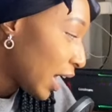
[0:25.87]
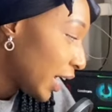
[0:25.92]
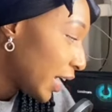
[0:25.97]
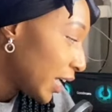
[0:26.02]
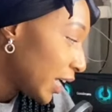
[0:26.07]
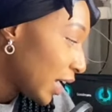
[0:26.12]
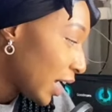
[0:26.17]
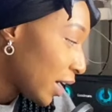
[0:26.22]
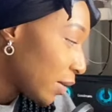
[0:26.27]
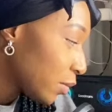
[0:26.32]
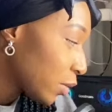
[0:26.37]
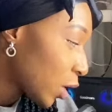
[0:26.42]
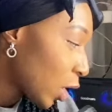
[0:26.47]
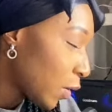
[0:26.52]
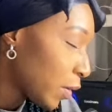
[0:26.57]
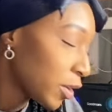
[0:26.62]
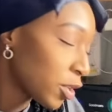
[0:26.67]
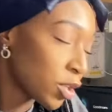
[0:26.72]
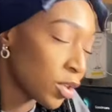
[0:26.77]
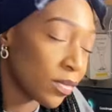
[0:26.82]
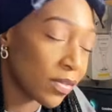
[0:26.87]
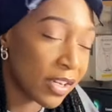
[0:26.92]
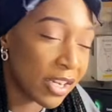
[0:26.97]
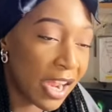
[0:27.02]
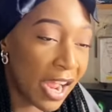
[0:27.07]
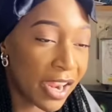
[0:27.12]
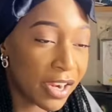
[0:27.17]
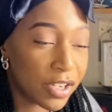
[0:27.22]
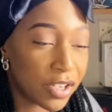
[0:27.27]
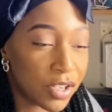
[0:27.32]
I am going to
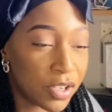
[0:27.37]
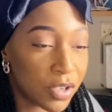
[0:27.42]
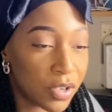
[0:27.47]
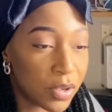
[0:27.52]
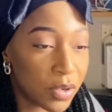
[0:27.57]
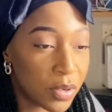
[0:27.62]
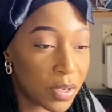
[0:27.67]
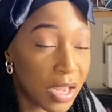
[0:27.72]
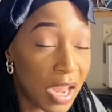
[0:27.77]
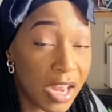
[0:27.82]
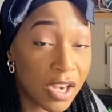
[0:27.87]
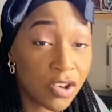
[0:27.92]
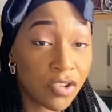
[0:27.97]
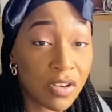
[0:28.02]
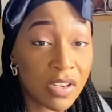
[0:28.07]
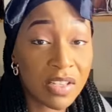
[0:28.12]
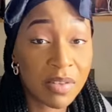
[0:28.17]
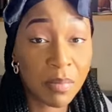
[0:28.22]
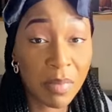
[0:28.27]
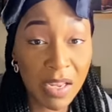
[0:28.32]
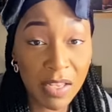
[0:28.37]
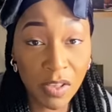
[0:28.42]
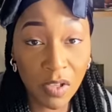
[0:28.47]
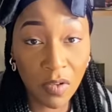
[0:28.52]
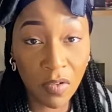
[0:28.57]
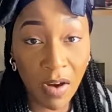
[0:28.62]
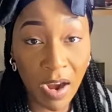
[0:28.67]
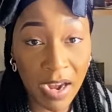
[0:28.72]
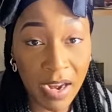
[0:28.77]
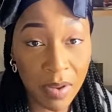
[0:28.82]
react to Kendrick's Meet
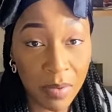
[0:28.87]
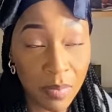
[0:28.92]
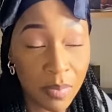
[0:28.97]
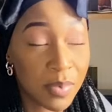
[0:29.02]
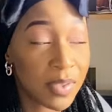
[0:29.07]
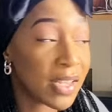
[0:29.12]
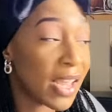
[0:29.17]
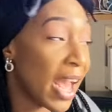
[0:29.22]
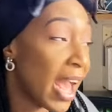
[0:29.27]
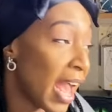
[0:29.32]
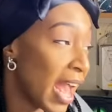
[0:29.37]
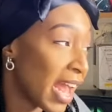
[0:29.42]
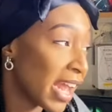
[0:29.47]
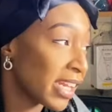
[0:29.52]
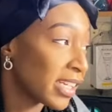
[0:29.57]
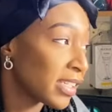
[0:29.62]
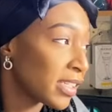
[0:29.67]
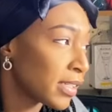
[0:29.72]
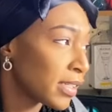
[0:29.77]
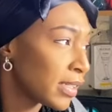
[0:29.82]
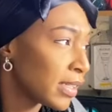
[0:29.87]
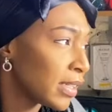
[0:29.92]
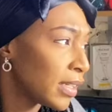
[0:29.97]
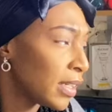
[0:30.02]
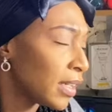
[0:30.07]
the Grahams and